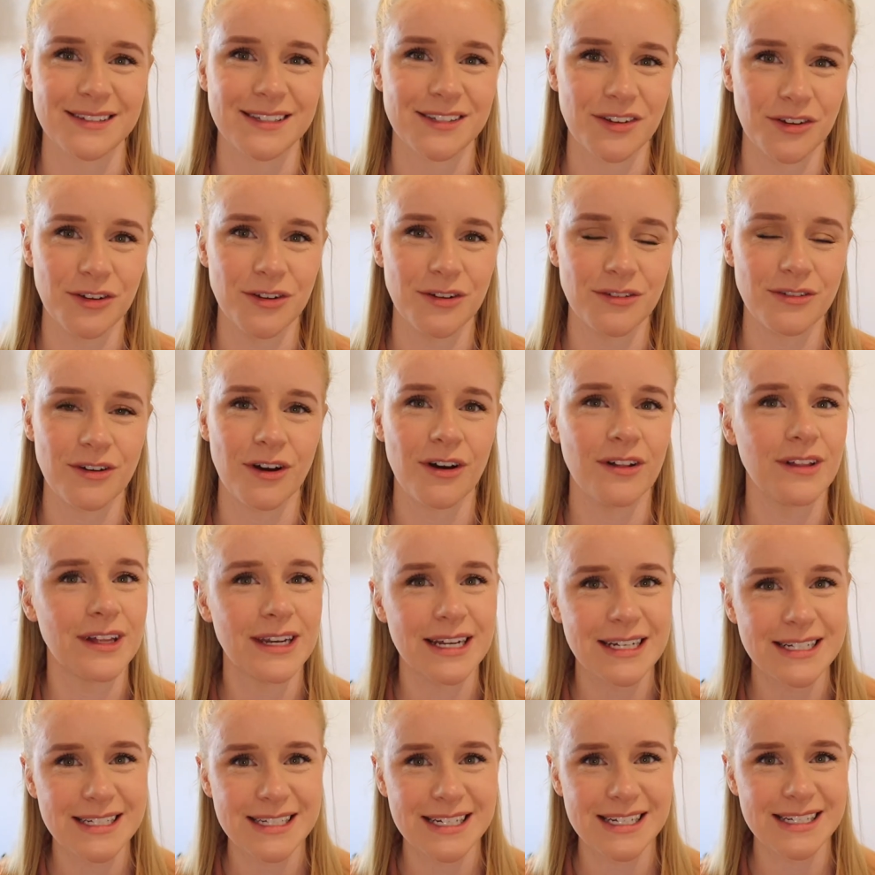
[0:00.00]
So the
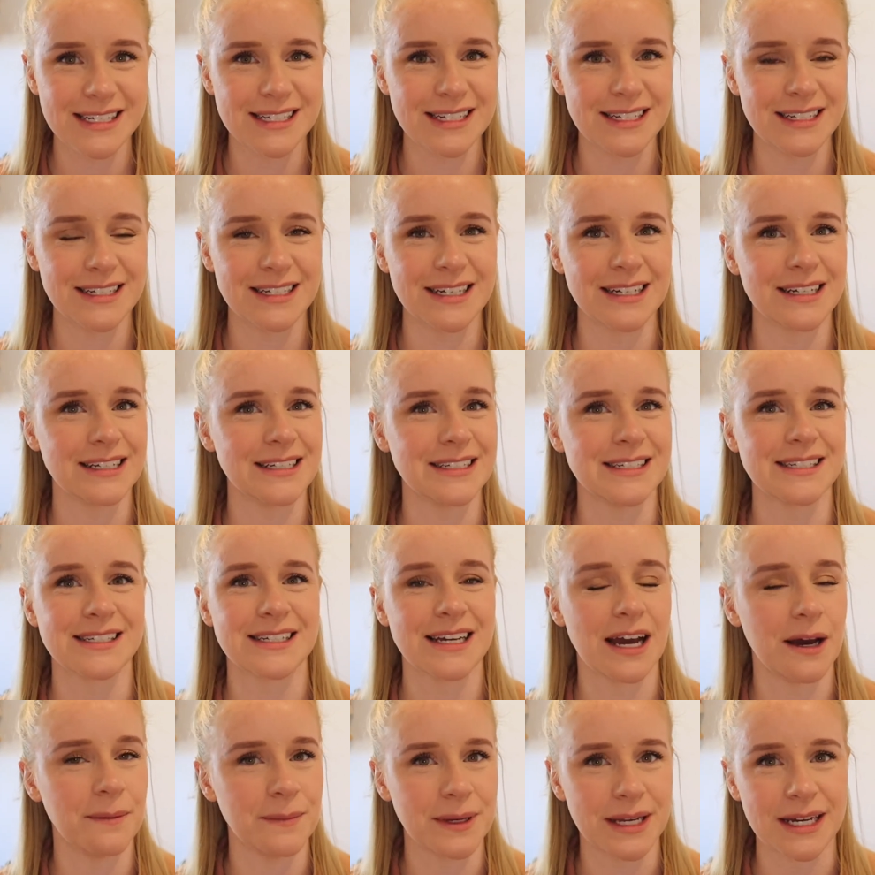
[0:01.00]
holiday season is
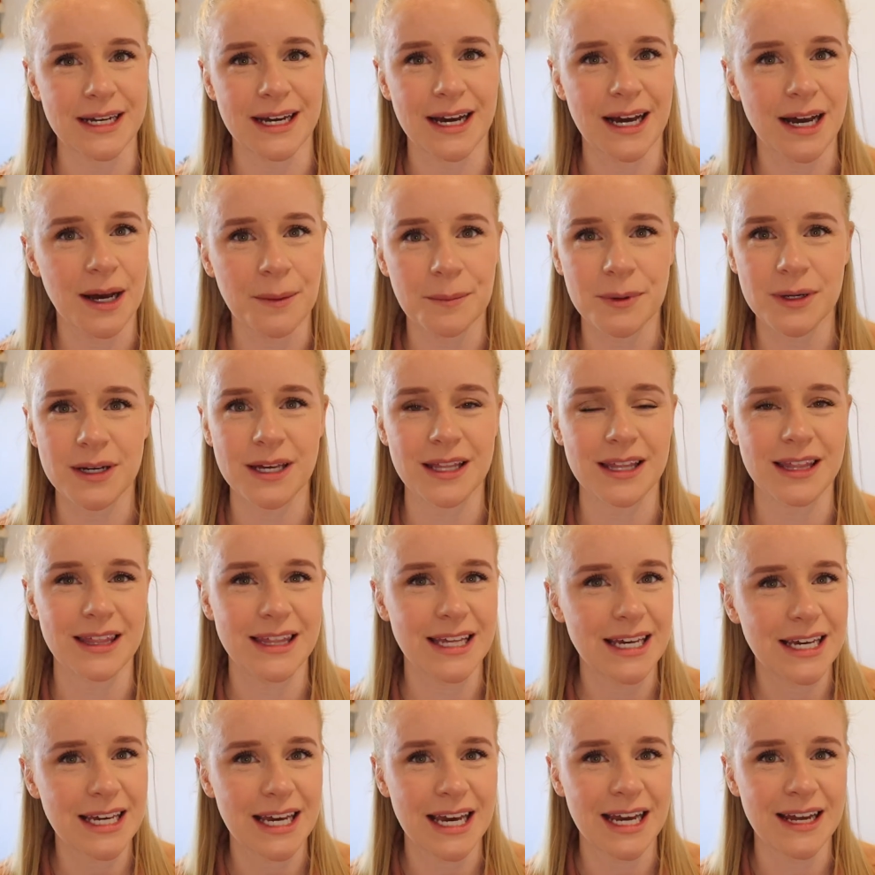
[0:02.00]
coming up
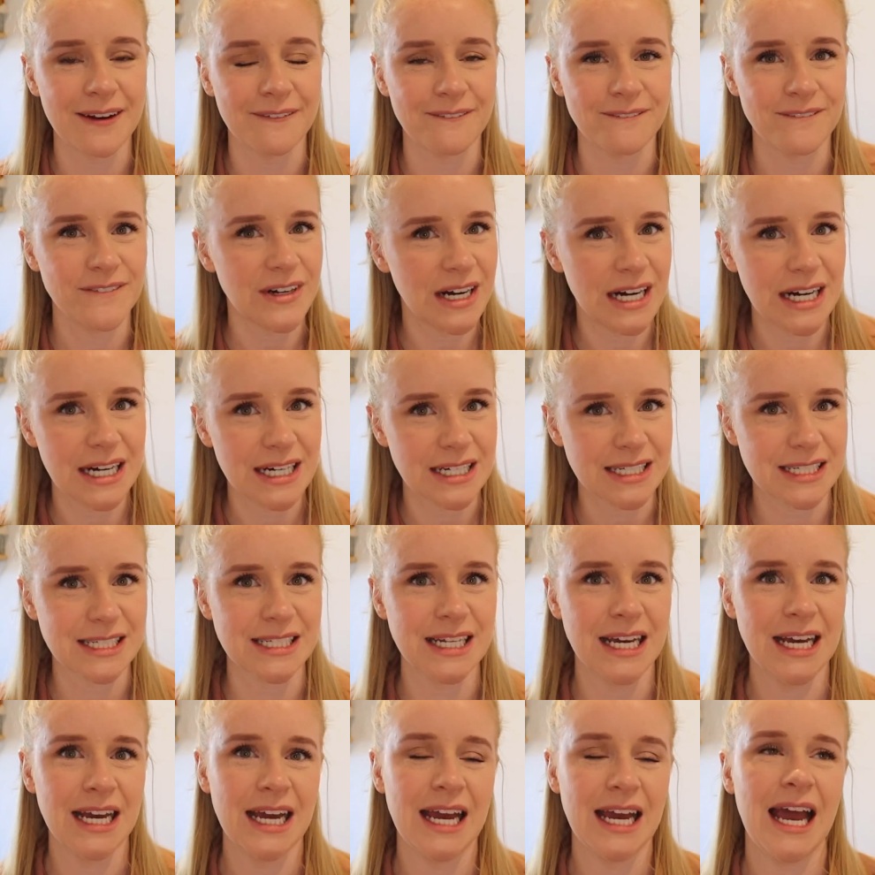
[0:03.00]
thick and
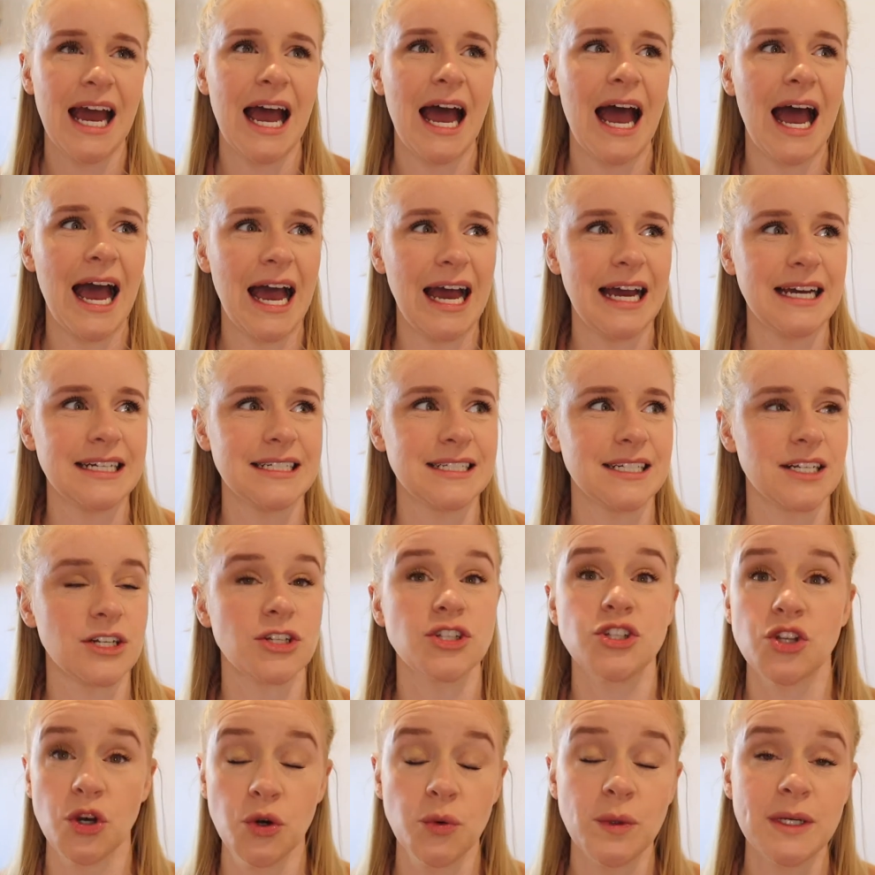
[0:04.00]
fast, and
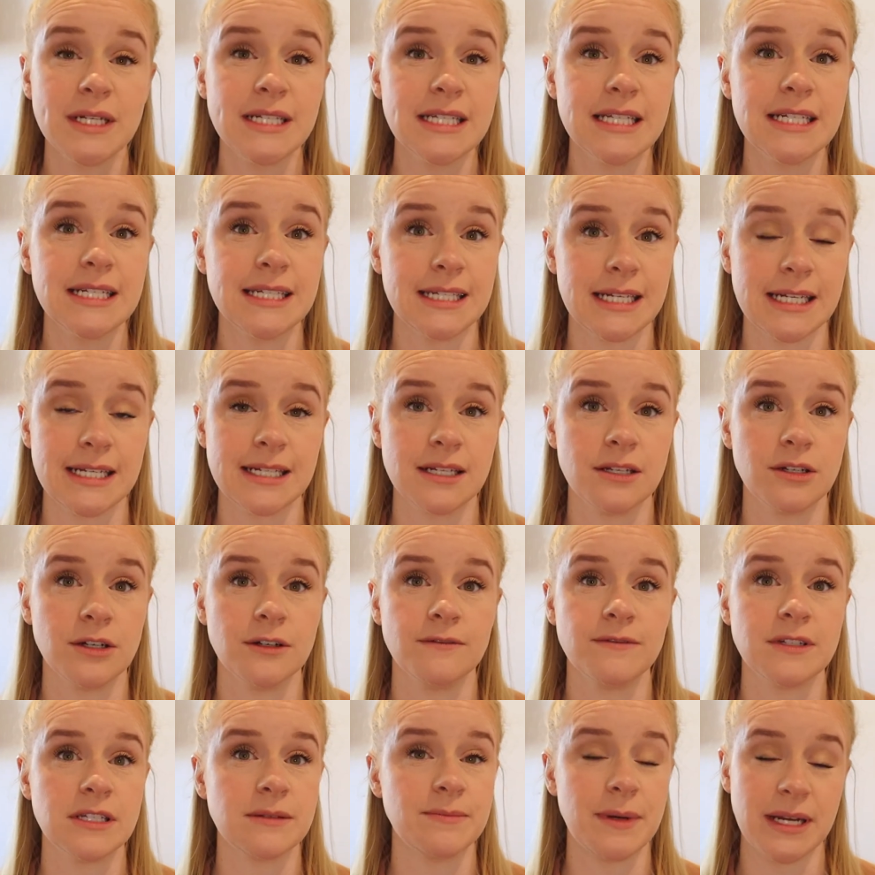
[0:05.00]
so is the season
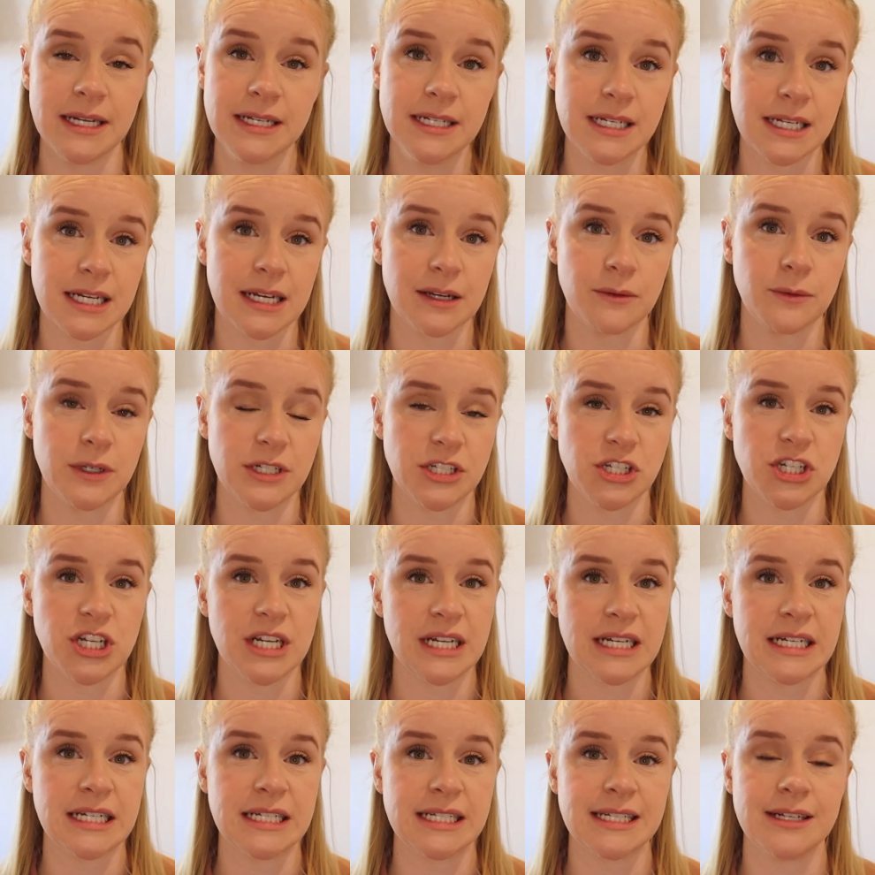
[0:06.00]
of spending, which
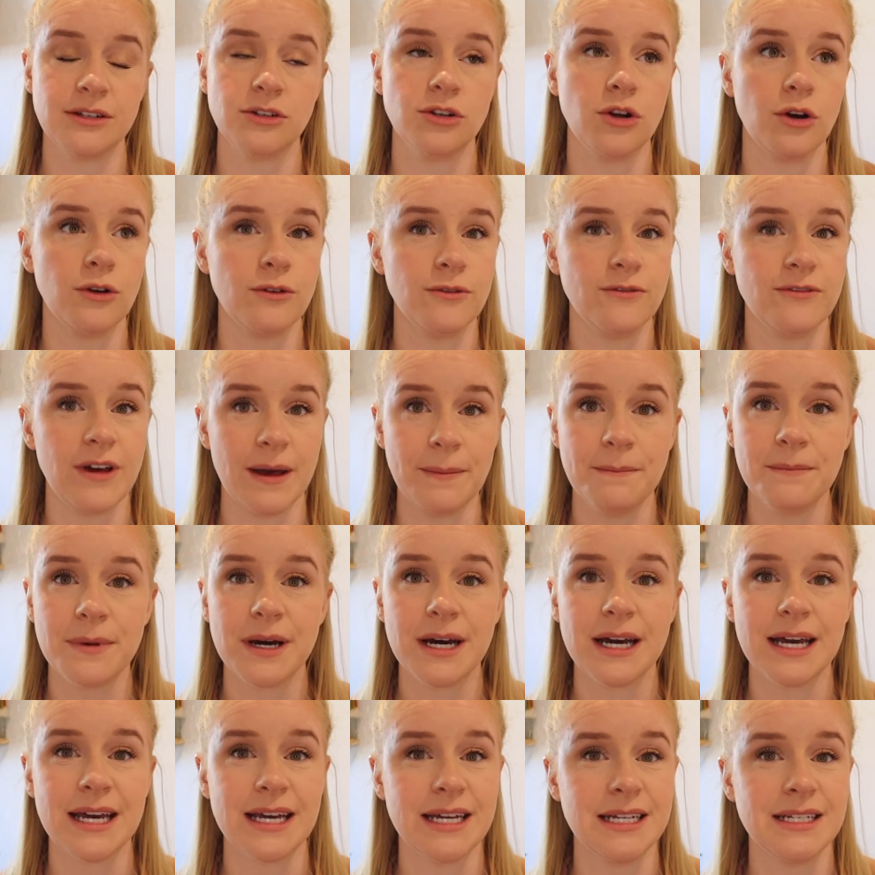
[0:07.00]
is
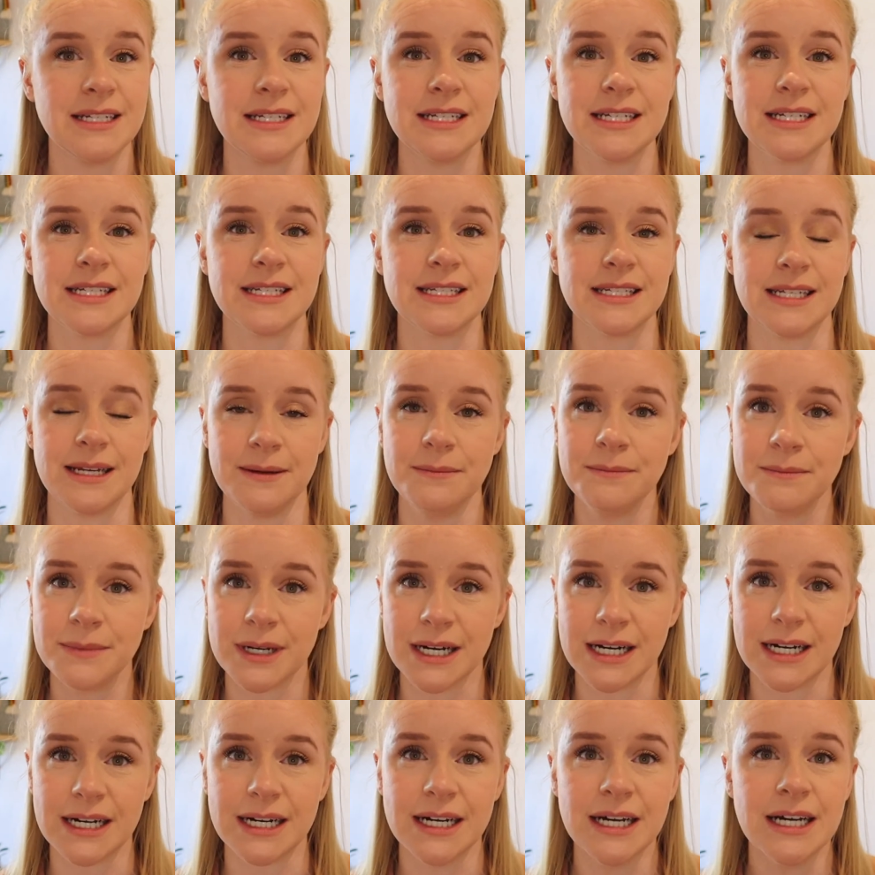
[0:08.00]
November and
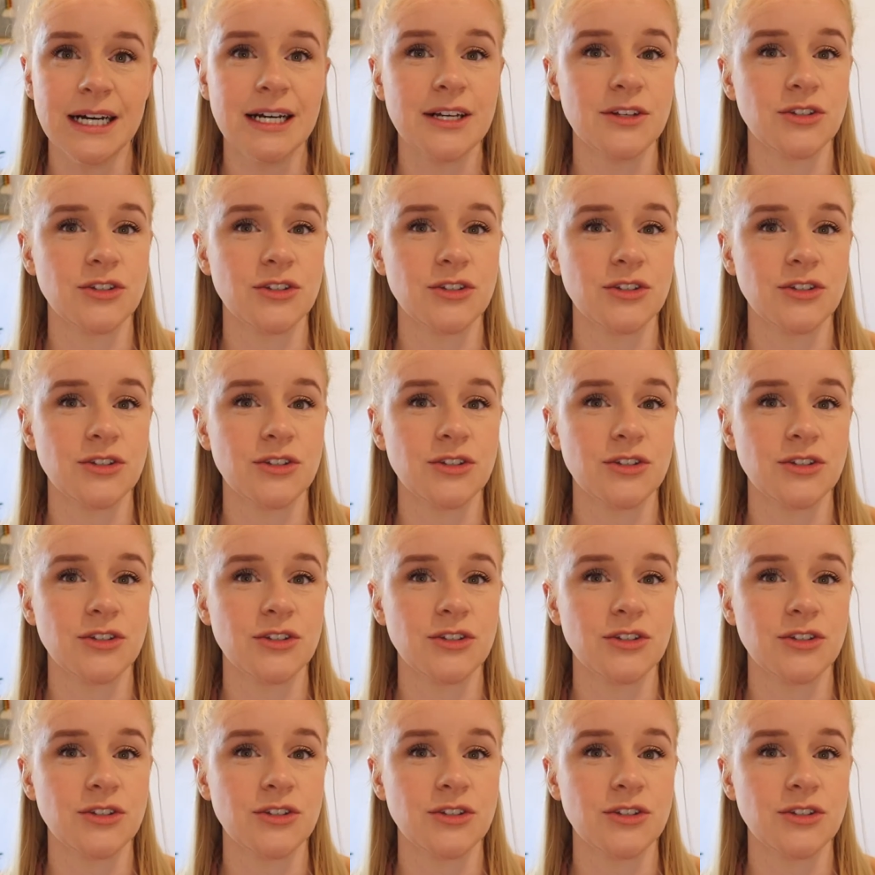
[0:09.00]
December.